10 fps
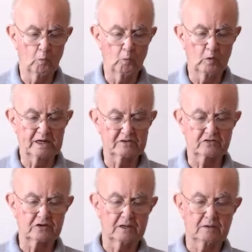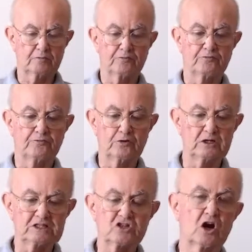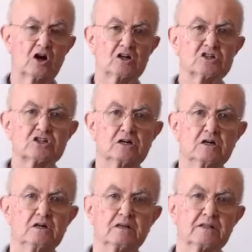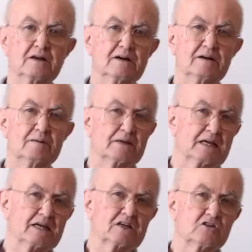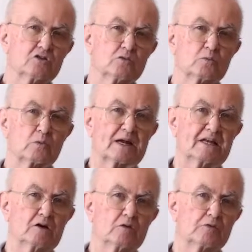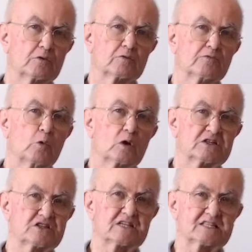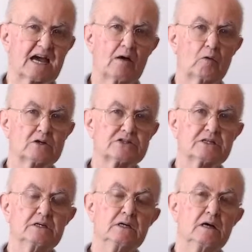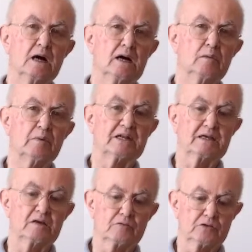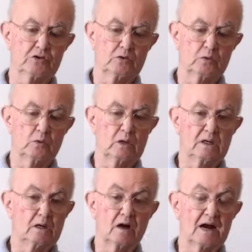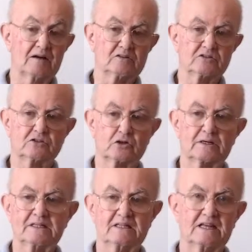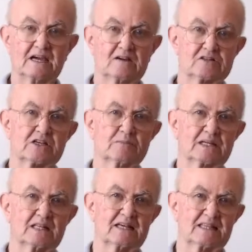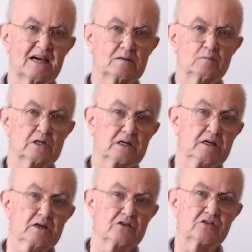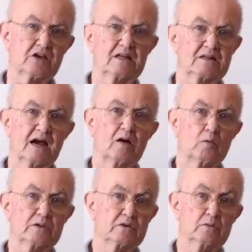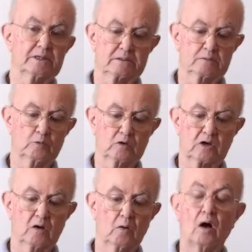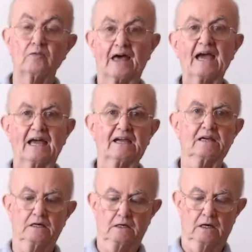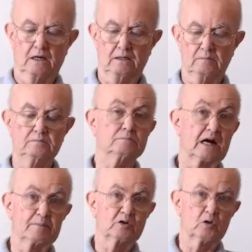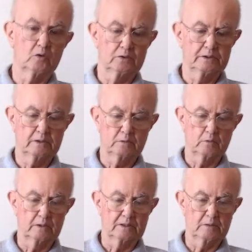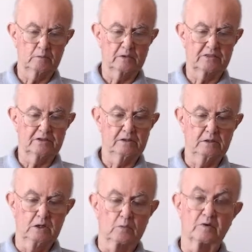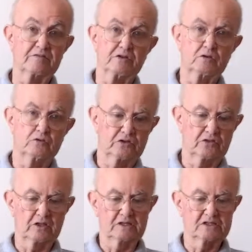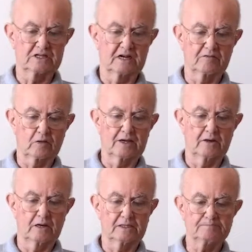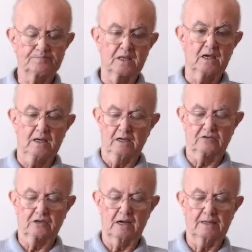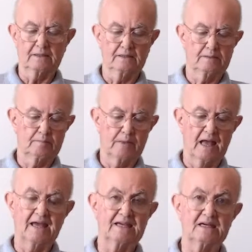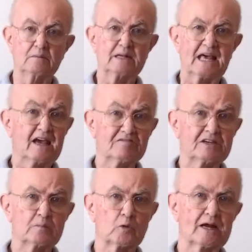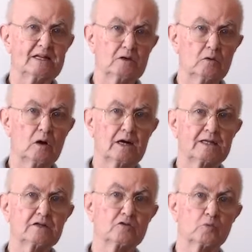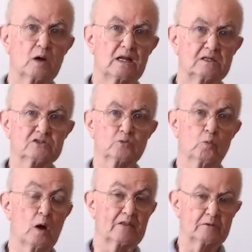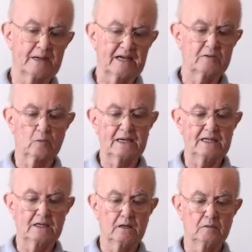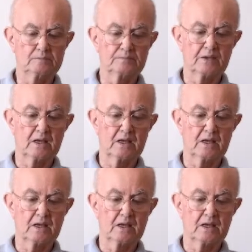When it's fully charged, it can do radio for 4 to 6 hours. But if you are out during the day or something like that and want to set it out with you, it will go all day, I'm told, with the reviews and things that I've read on it. It's got AM and FM radio on it, as well as a weather band radio,